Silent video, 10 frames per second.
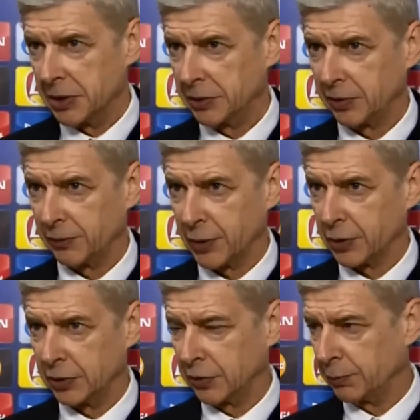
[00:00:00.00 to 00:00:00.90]
it's a
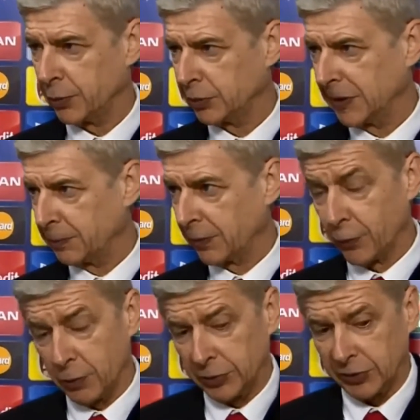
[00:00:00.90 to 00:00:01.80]
very disappointing
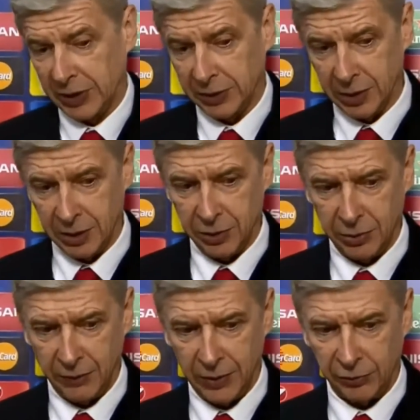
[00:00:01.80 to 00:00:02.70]
performance. And uh,
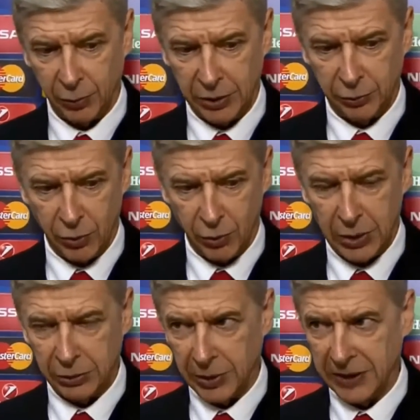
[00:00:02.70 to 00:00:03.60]
you have as well to
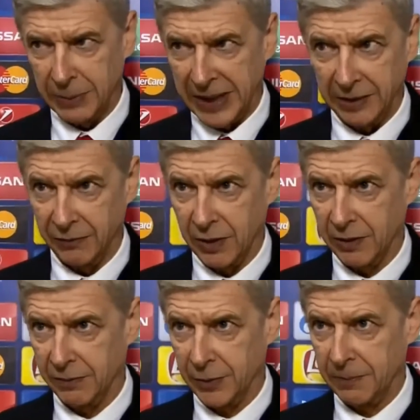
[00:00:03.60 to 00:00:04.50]
congratulate Bayern.
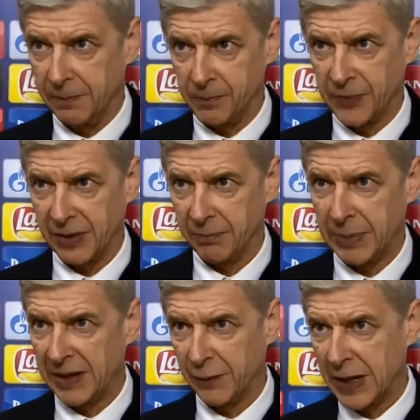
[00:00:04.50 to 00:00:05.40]
They're,
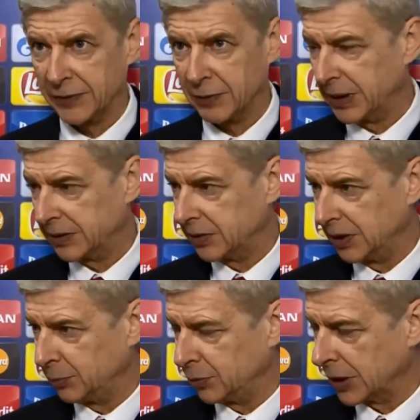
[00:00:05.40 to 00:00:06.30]
by far the better
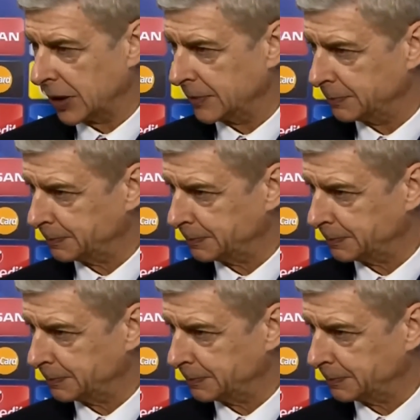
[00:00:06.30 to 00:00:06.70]
team tonight.